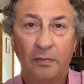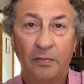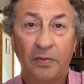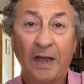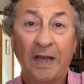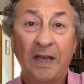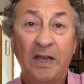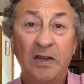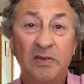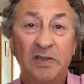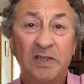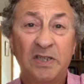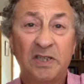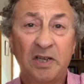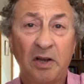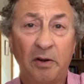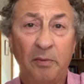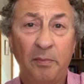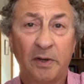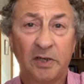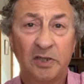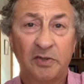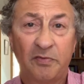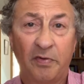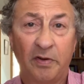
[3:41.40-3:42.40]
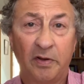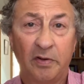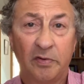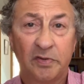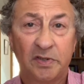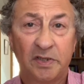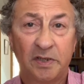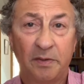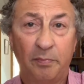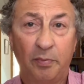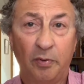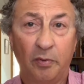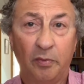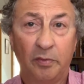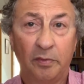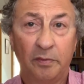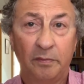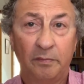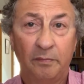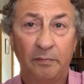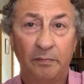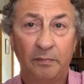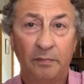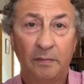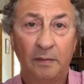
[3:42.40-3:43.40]
Thank you so much for your support.
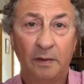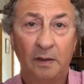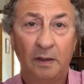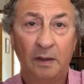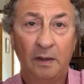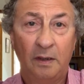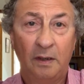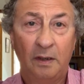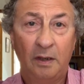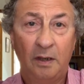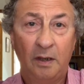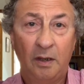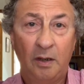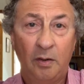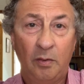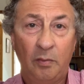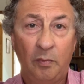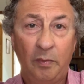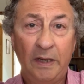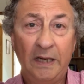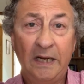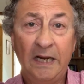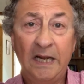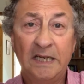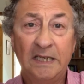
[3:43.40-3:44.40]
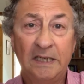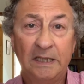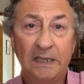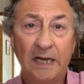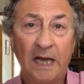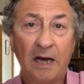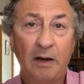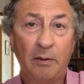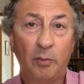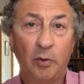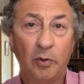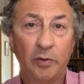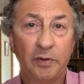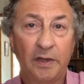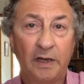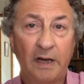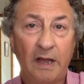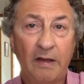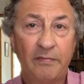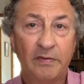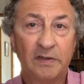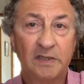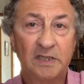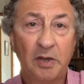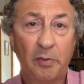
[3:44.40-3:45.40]
We need it now more than
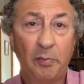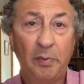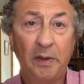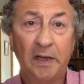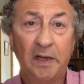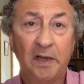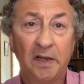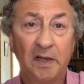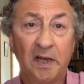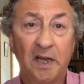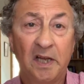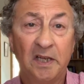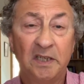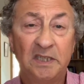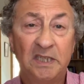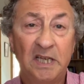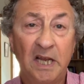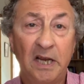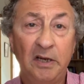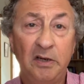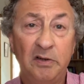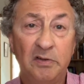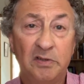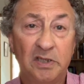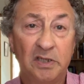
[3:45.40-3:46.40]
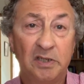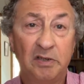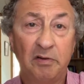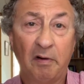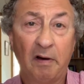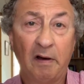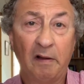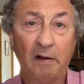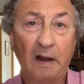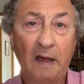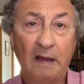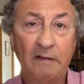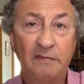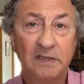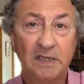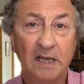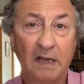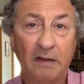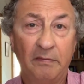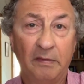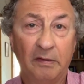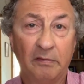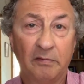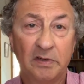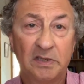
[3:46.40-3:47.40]
ever so we can continue to do our
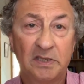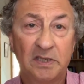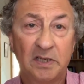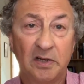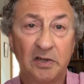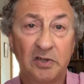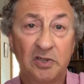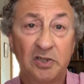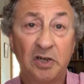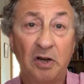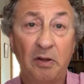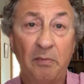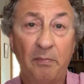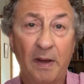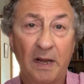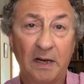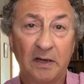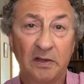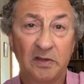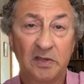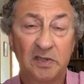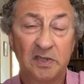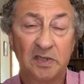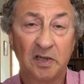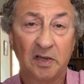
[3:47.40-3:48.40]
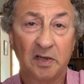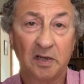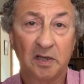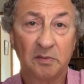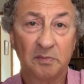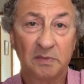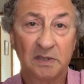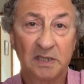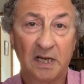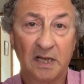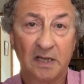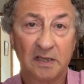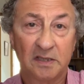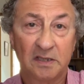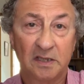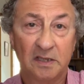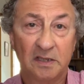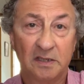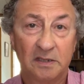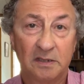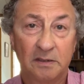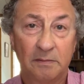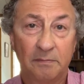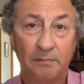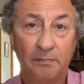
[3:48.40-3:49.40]
life-saving research no matter the
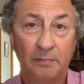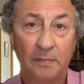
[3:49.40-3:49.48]
circumstances.